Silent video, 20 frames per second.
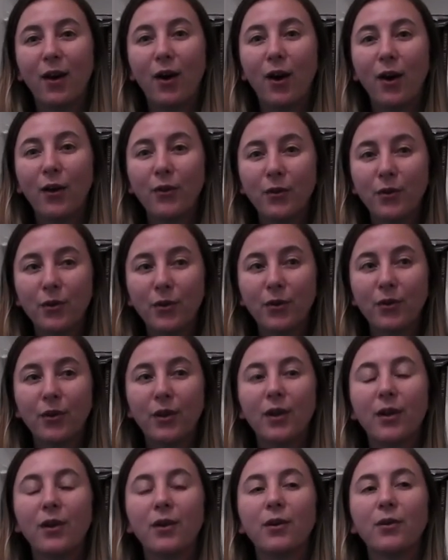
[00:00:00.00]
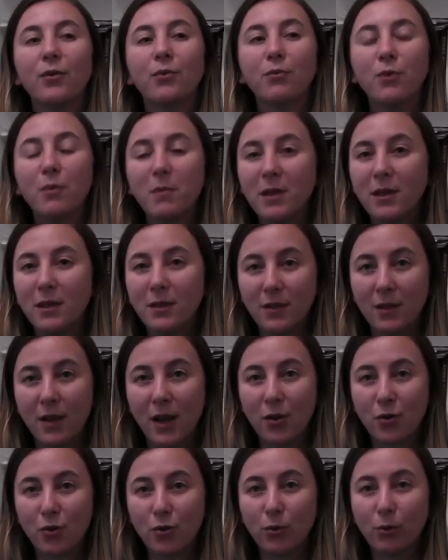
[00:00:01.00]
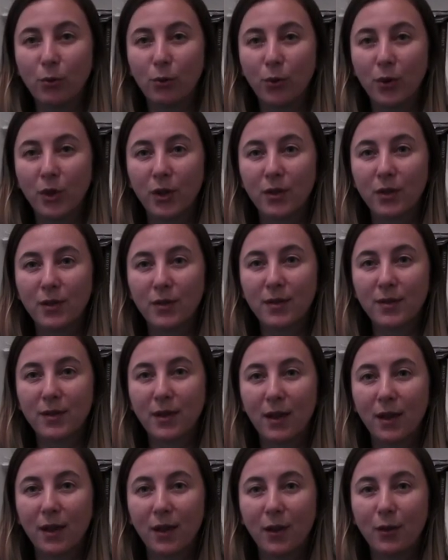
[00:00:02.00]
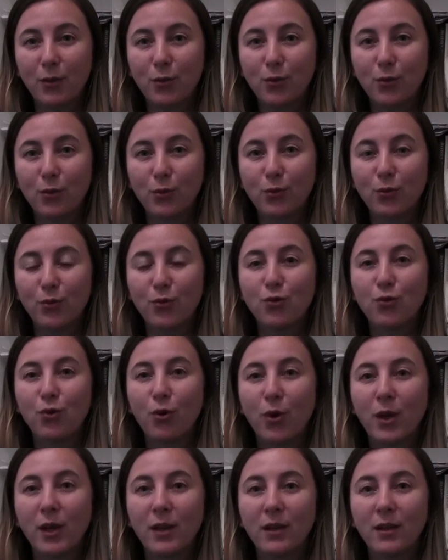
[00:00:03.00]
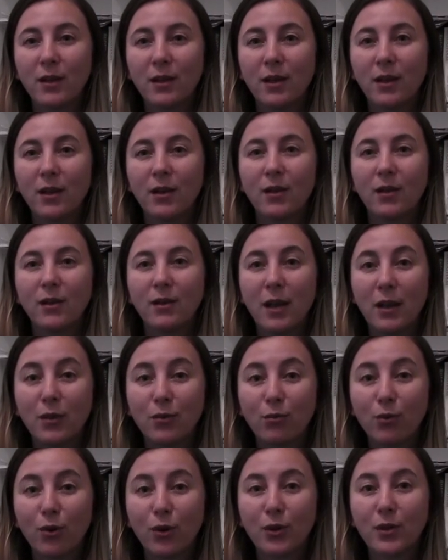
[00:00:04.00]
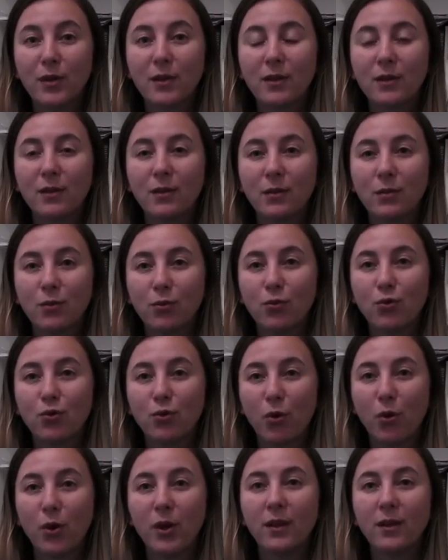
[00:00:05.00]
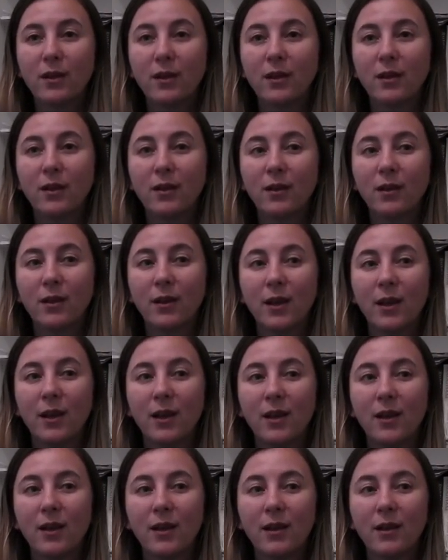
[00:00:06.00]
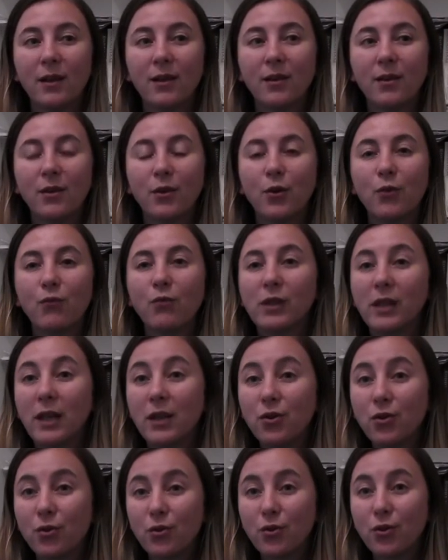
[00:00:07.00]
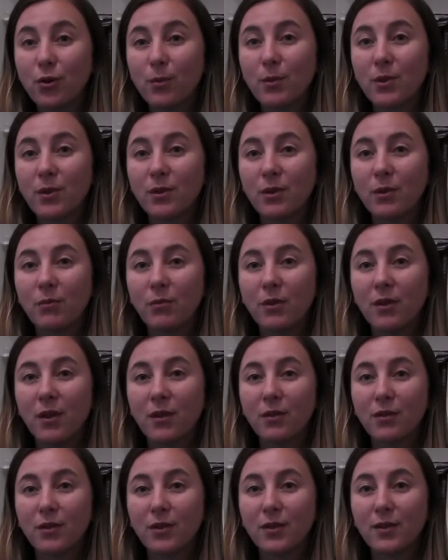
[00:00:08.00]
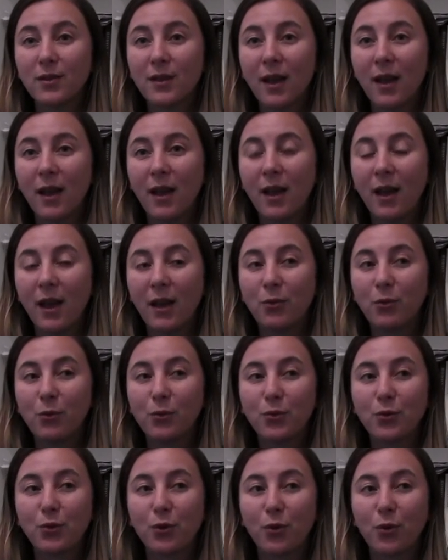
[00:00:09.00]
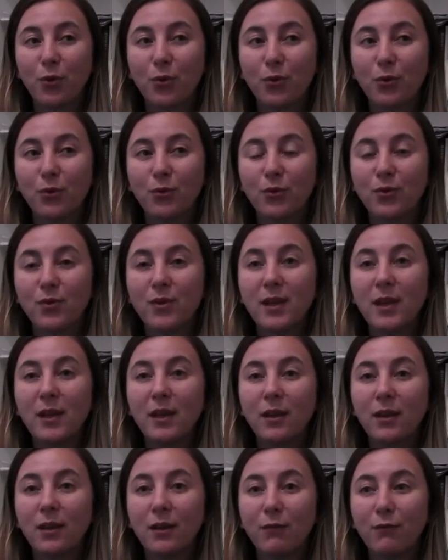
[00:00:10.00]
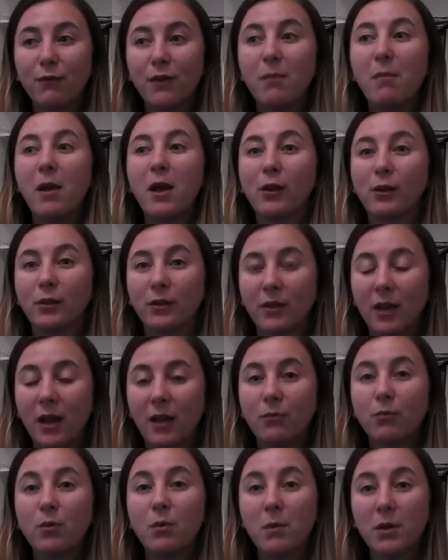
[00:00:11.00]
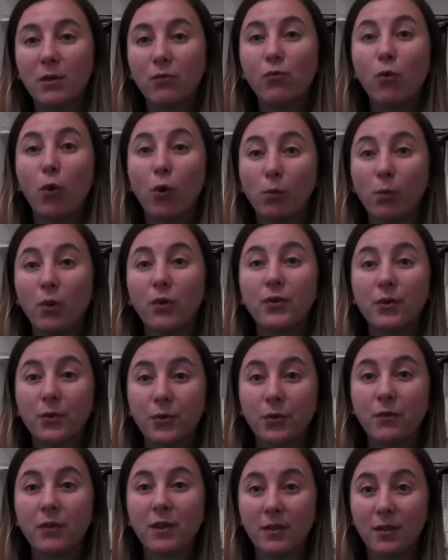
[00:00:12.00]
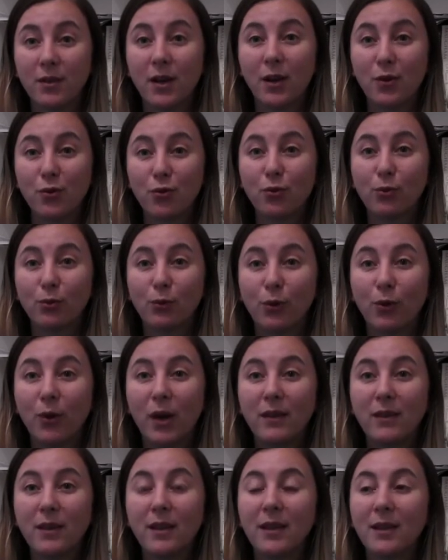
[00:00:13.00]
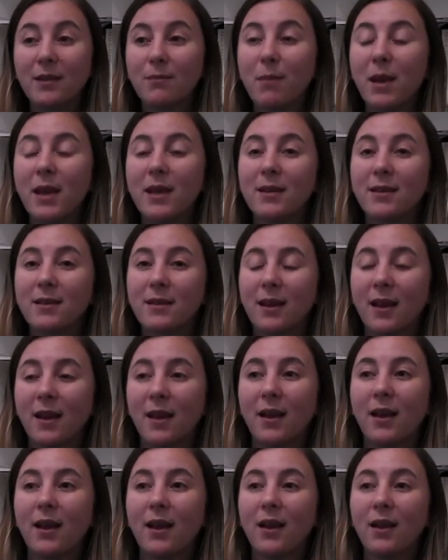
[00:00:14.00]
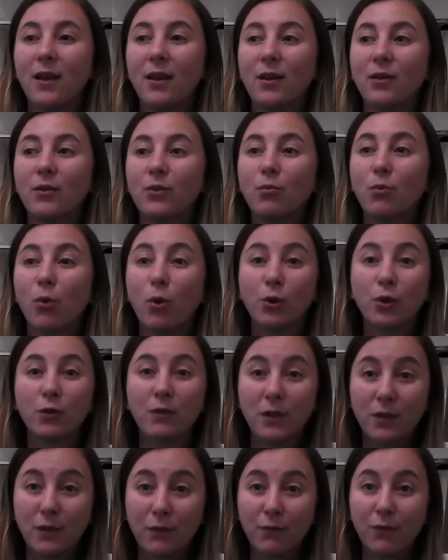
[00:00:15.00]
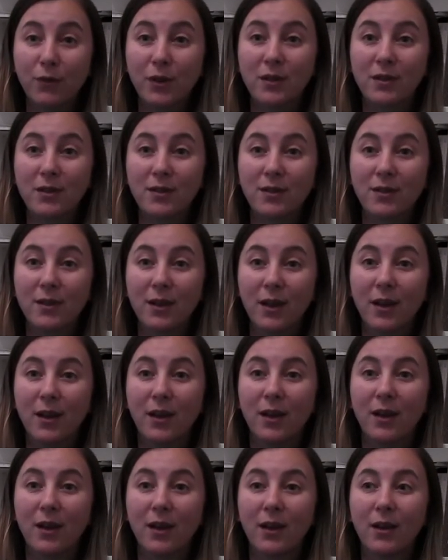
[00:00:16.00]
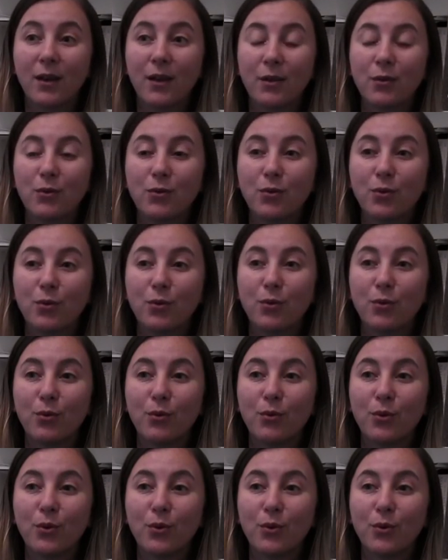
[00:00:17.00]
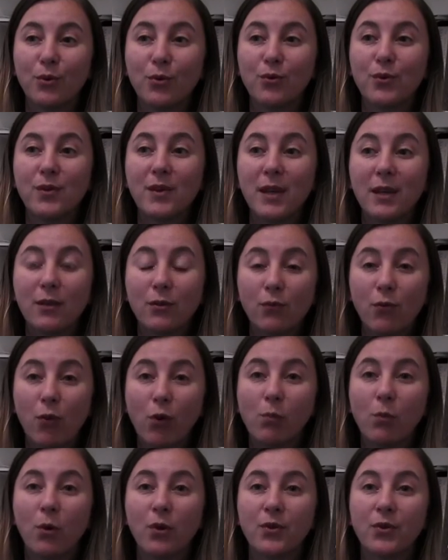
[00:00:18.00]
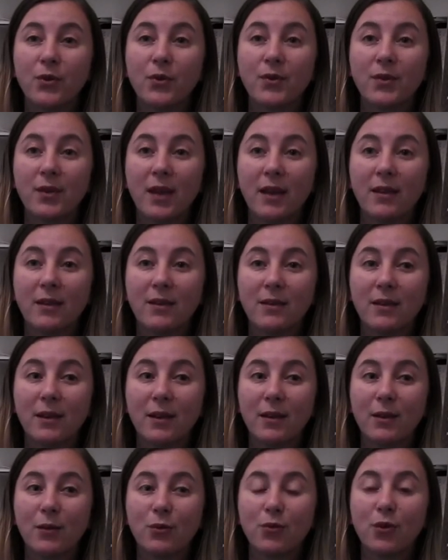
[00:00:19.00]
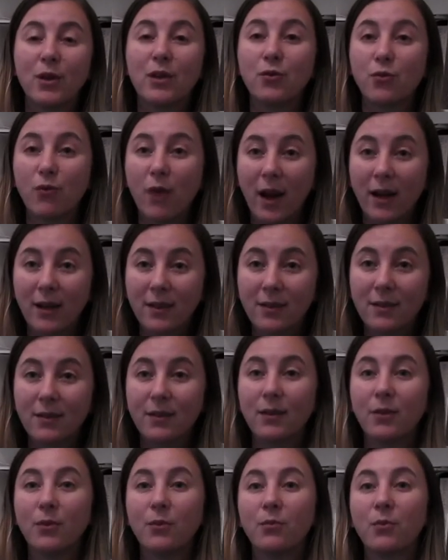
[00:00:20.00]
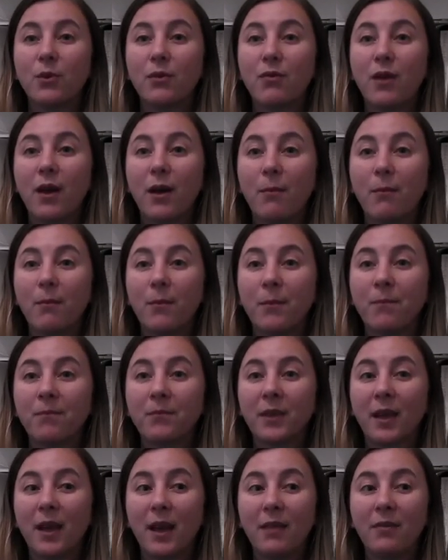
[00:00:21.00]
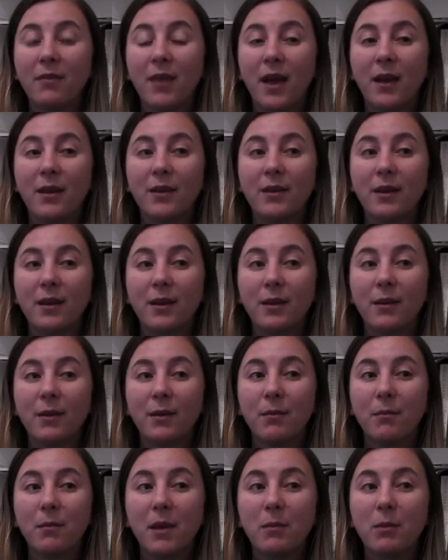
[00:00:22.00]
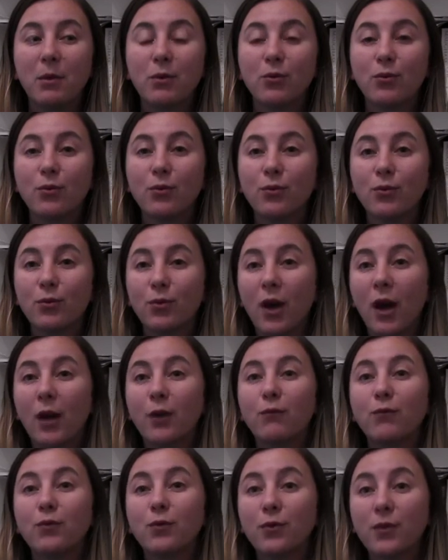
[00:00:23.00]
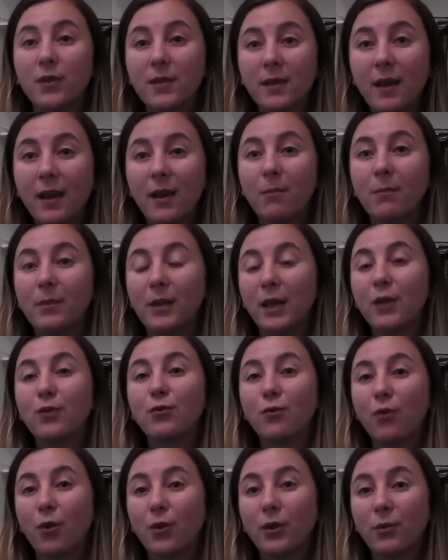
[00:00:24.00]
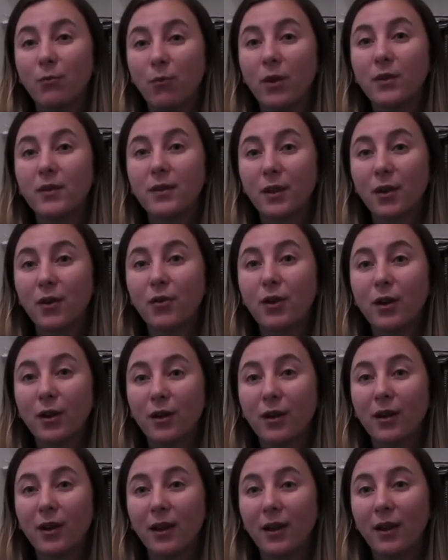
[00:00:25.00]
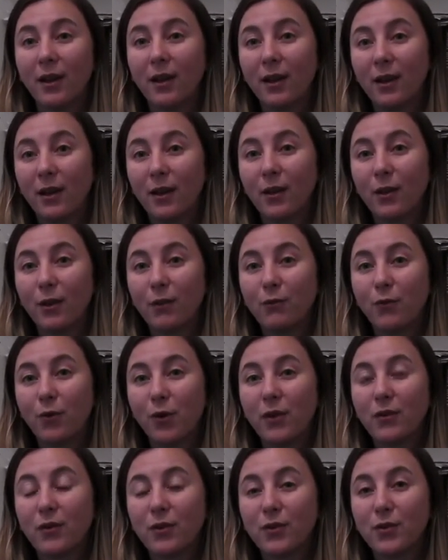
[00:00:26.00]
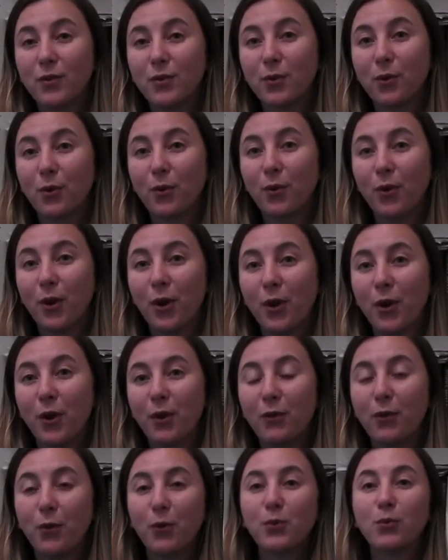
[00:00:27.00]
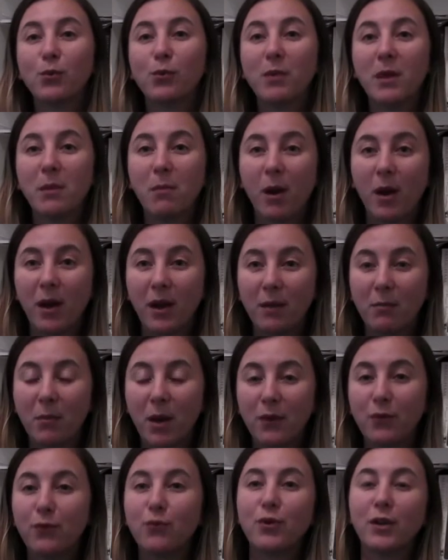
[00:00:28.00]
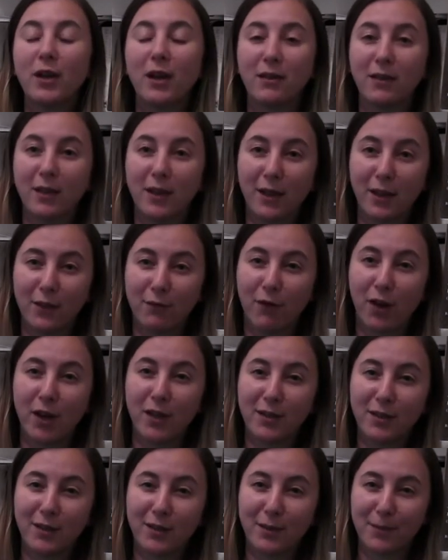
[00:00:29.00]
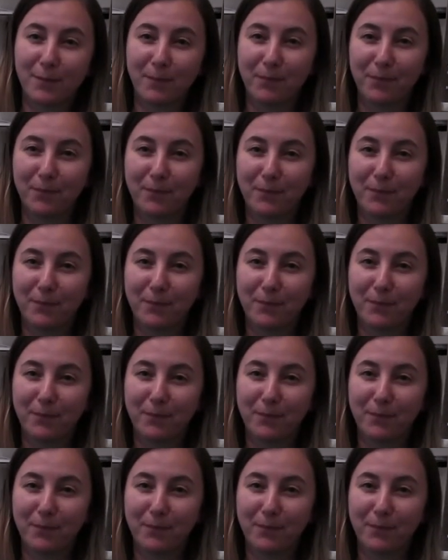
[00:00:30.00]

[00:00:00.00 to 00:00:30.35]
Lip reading: other women international lawyers to join networks and to join relationships with others, and also to seek female and women role models of international law. I think it makes the world of a difference to seek the role models and to interact with them, and then maybe to kind of do the same later on in one's career for others. So those will be my three, I think, advices.